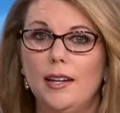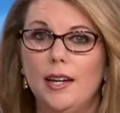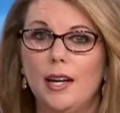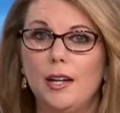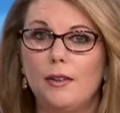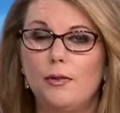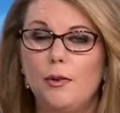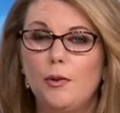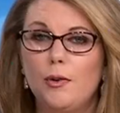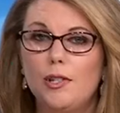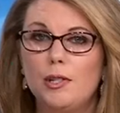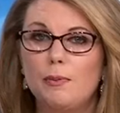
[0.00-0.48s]

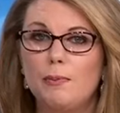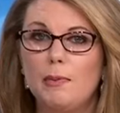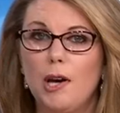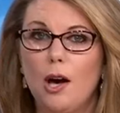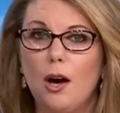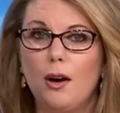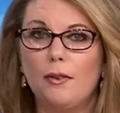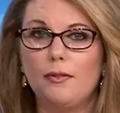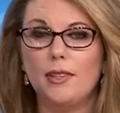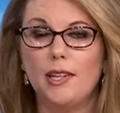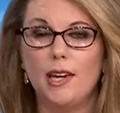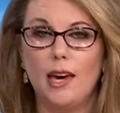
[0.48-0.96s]
It forced
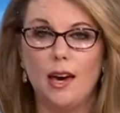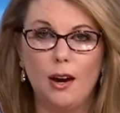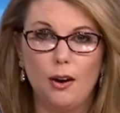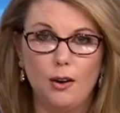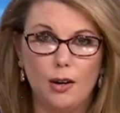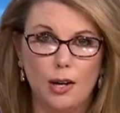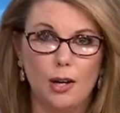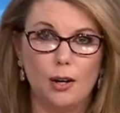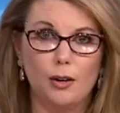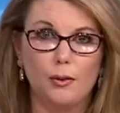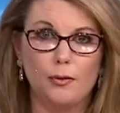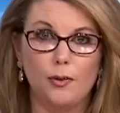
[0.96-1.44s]
me off the
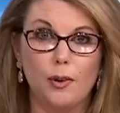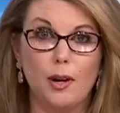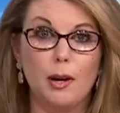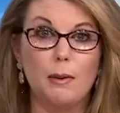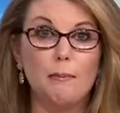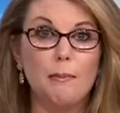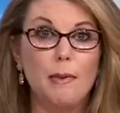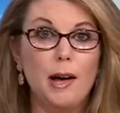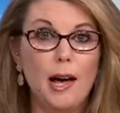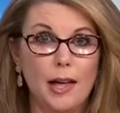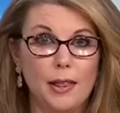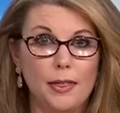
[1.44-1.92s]
air here for
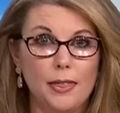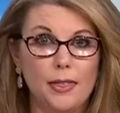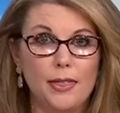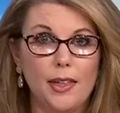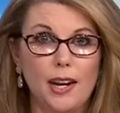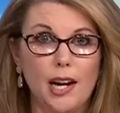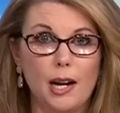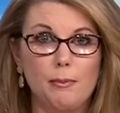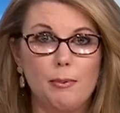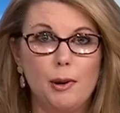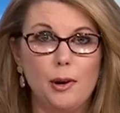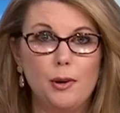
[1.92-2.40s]
a month,
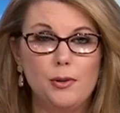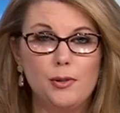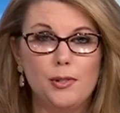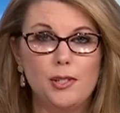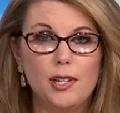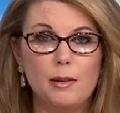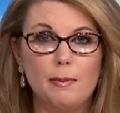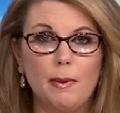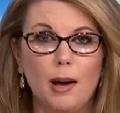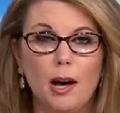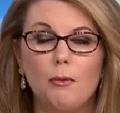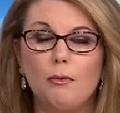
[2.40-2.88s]
and I
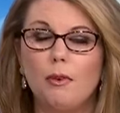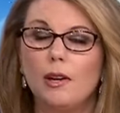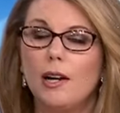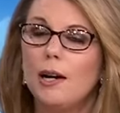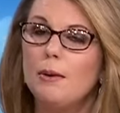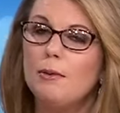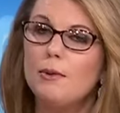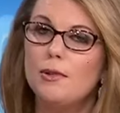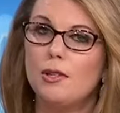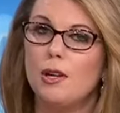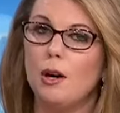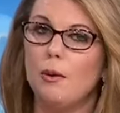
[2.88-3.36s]
posted about what
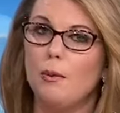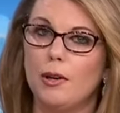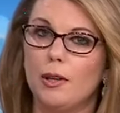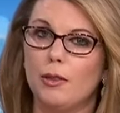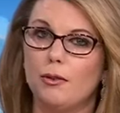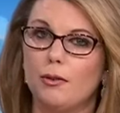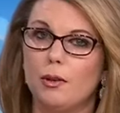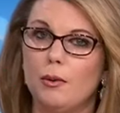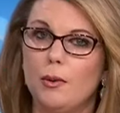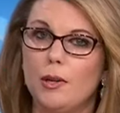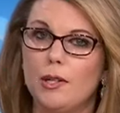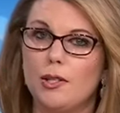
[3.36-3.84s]
I was
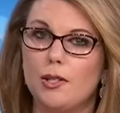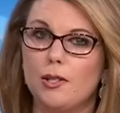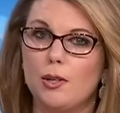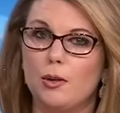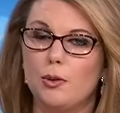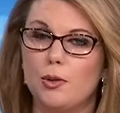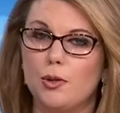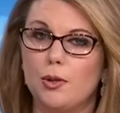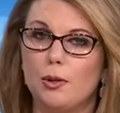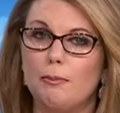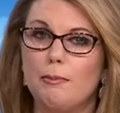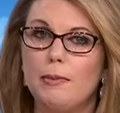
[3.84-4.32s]
going through on
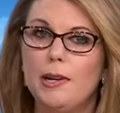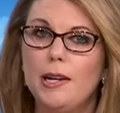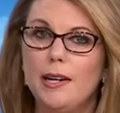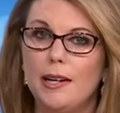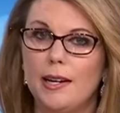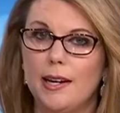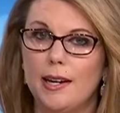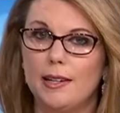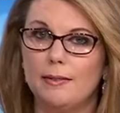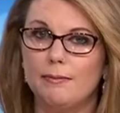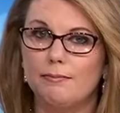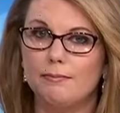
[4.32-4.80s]
social
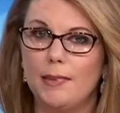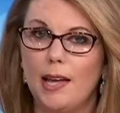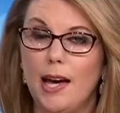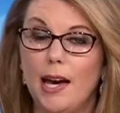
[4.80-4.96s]
media.